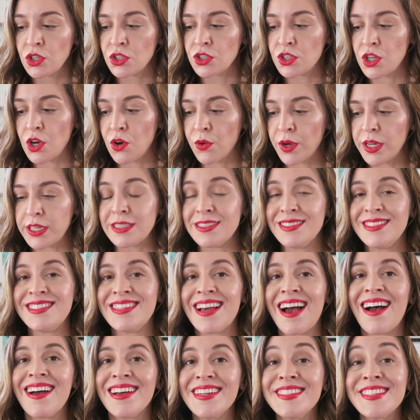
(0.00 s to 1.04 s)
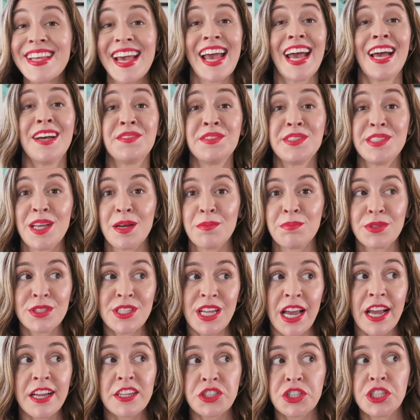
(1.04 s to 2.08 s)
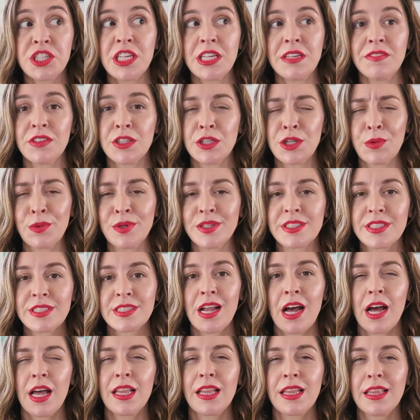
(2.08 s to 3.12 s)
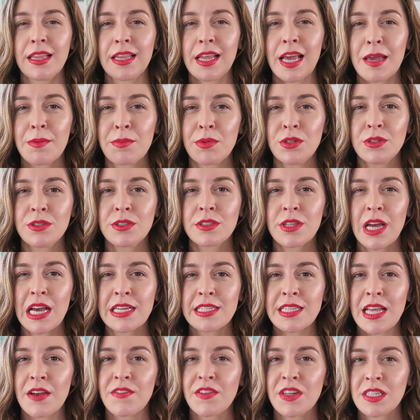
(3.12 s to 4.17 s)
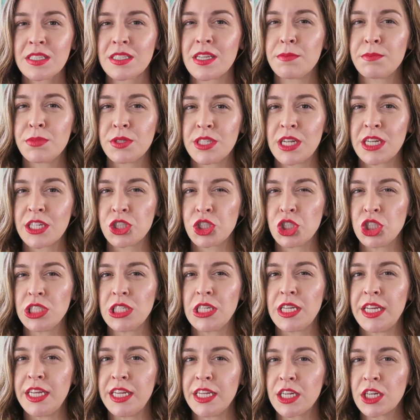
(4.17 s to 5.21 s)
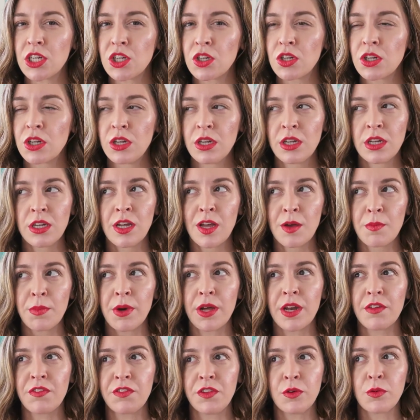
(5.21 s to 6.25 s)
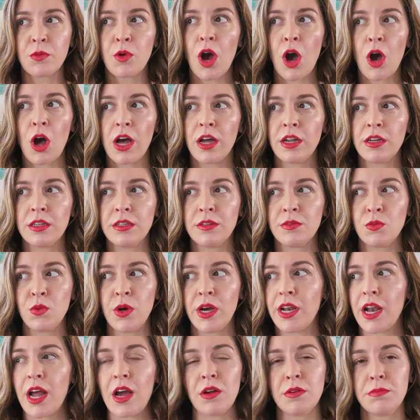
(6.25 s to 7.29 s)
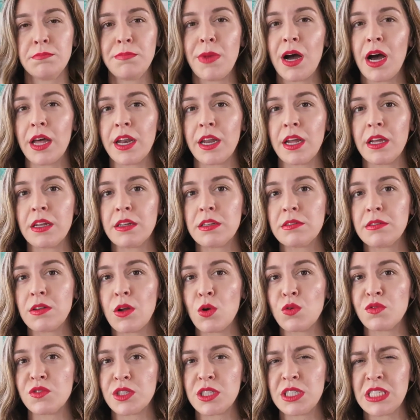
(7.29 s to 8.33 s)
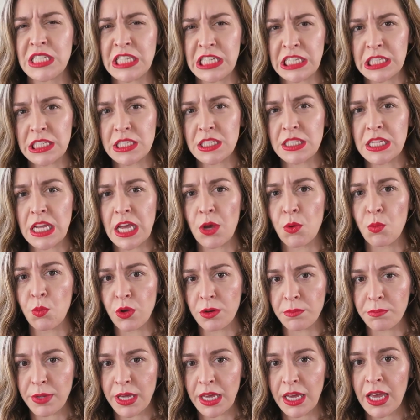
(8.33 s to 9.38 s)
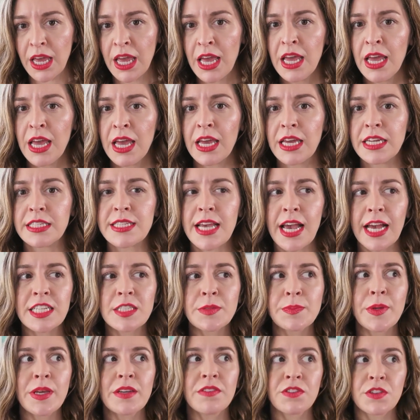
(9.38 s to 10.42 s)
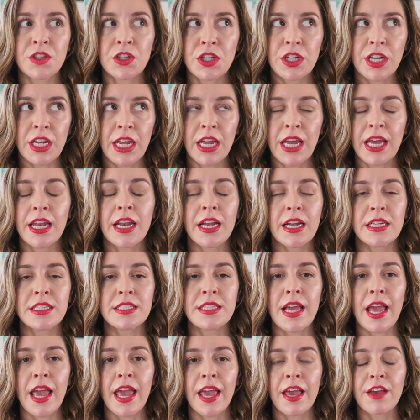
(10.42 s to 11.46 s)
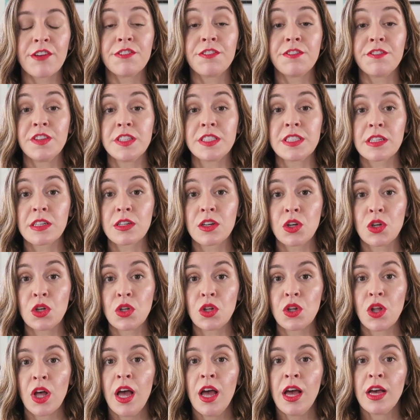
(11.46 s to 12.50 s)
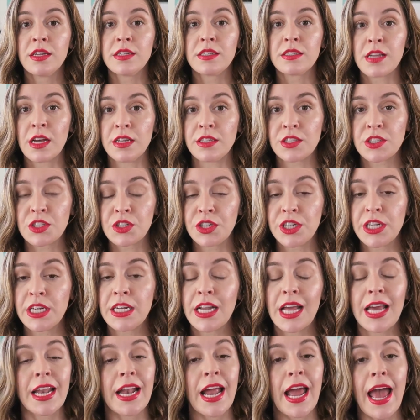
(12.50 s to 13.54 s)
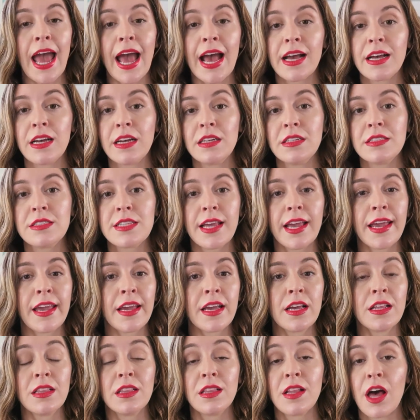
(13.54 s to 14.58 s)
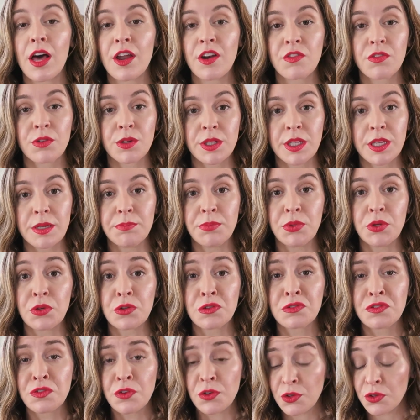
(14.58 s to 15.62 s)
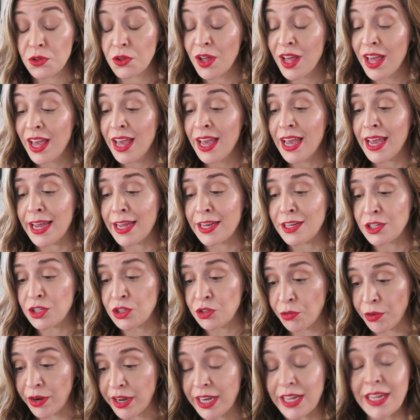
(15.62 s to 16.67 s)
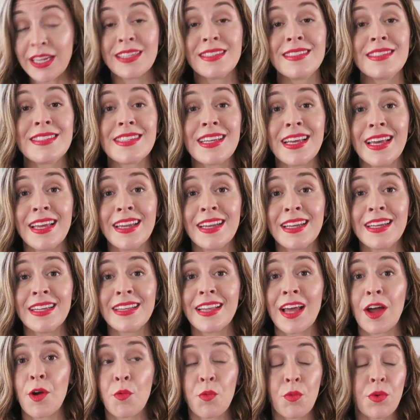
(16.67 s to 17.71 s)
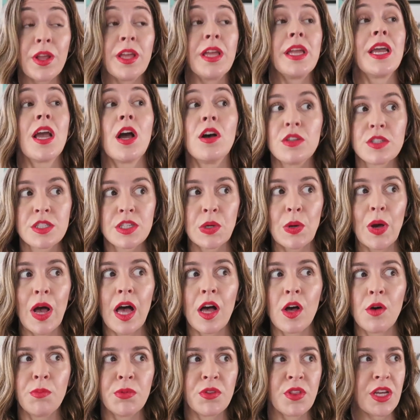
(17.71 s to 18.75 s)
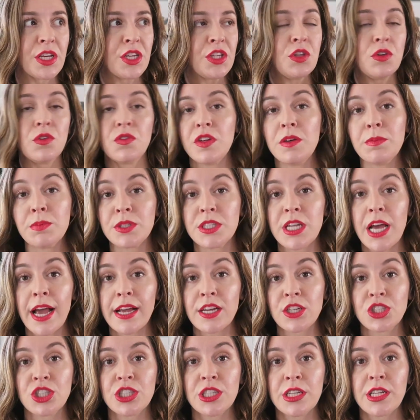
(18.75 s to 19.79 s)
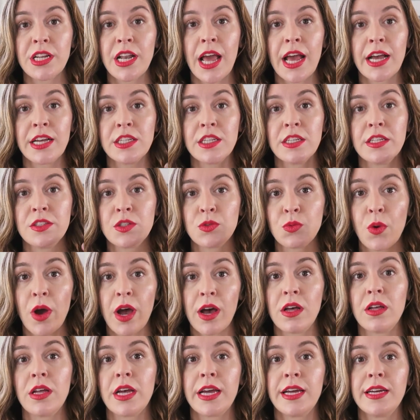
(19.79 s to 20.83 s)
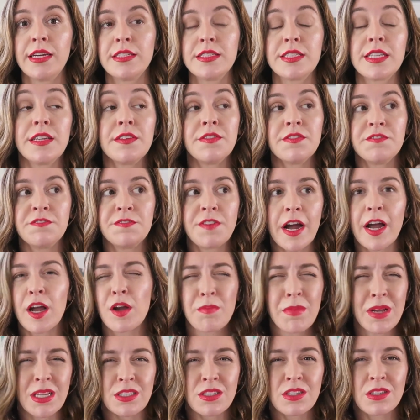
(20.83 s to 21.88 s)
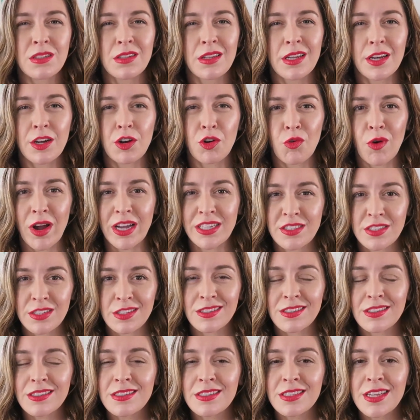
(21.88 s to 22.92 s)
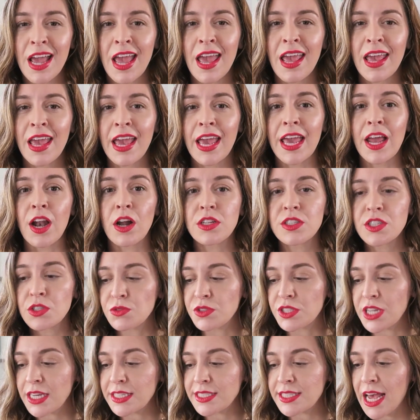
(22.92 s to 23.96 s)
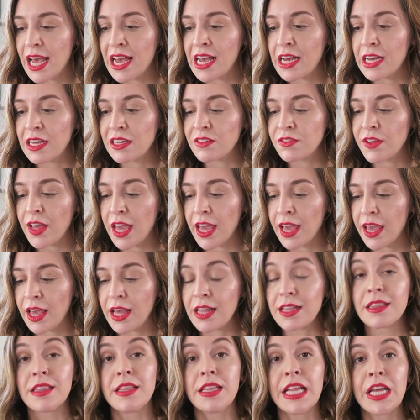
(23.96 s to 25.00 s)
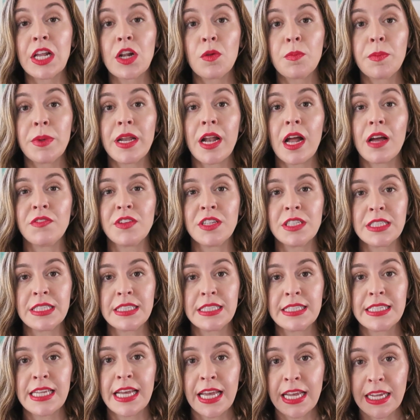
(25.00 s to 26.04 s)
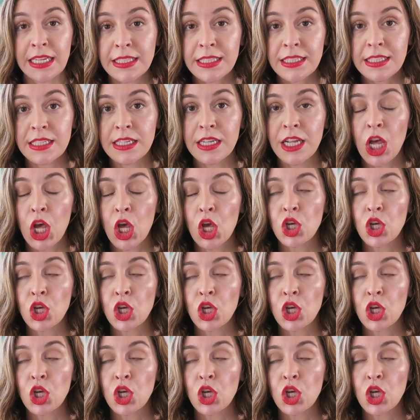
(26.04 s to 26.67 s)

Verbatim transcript: So it does have sun protection, even though it's not labeled as having sun protection here but if you got went out and bought it overseas it would be it's SPF 30 and it is a physical sunscreen and it has a lot of really beautiful ingredients in it that really also help with like UV protection as well as environmental aggressors it also does have a little bit of a tint